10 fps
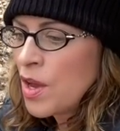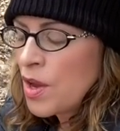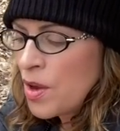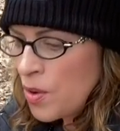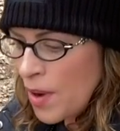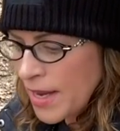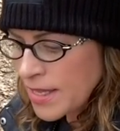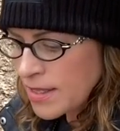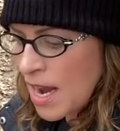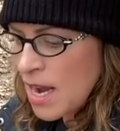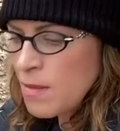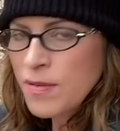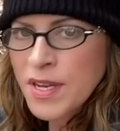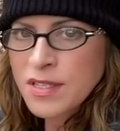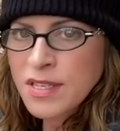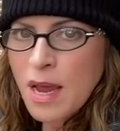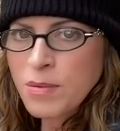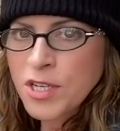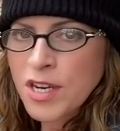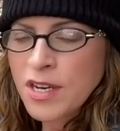who at the time of
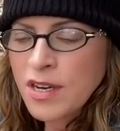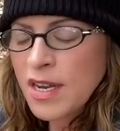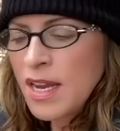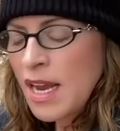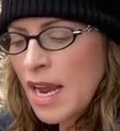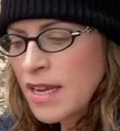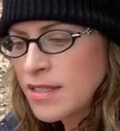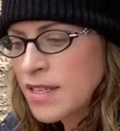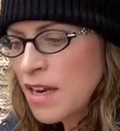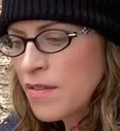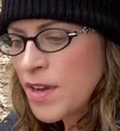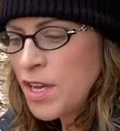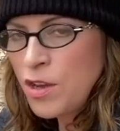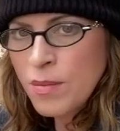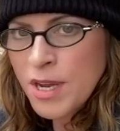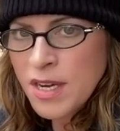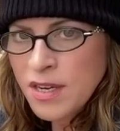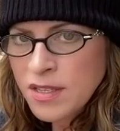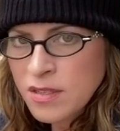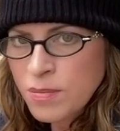conception, instead of a
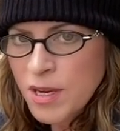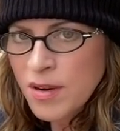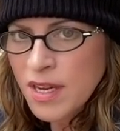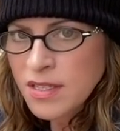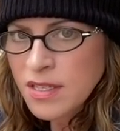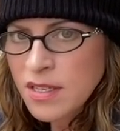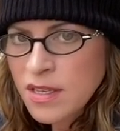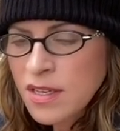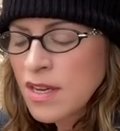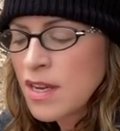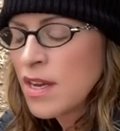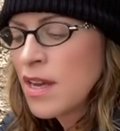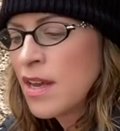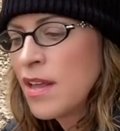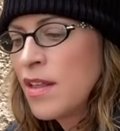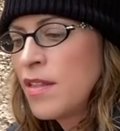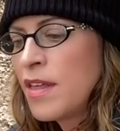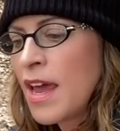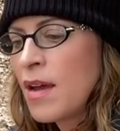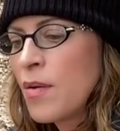human spirit,
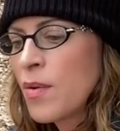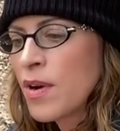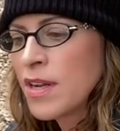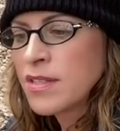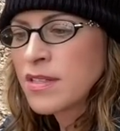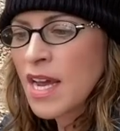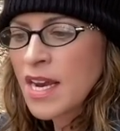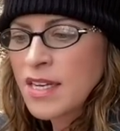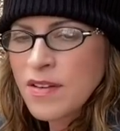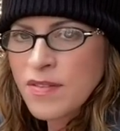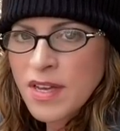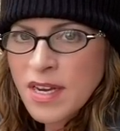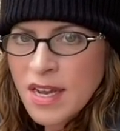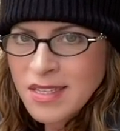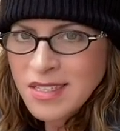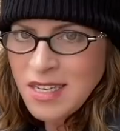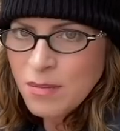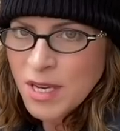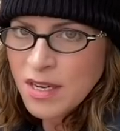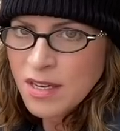they were instead given a
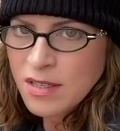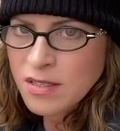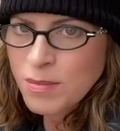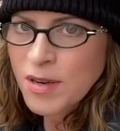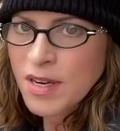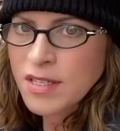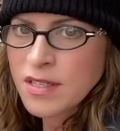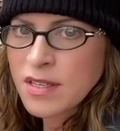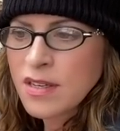demon spirit.